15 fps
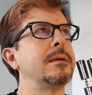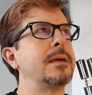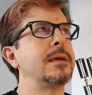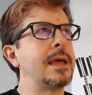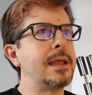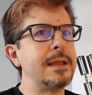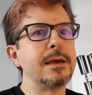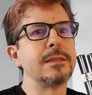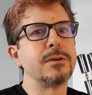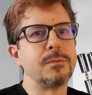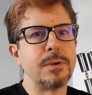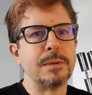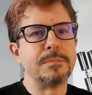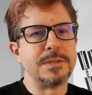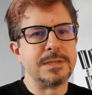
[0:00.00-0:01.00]
any other
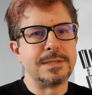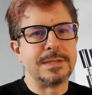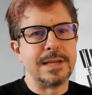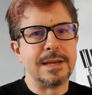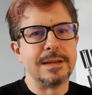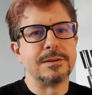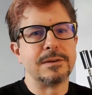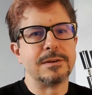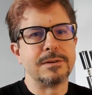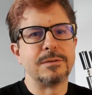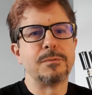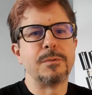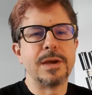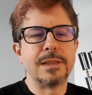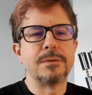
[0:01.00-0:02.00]
web standard, the
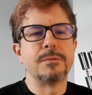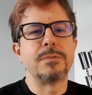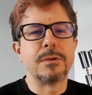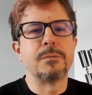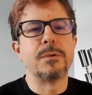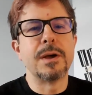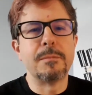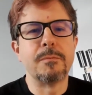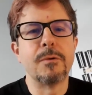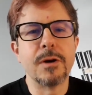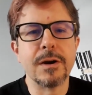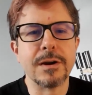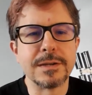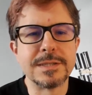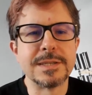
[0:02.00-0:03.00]
way that the web
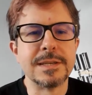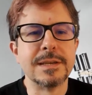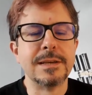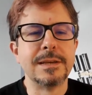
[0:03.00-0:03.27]
works,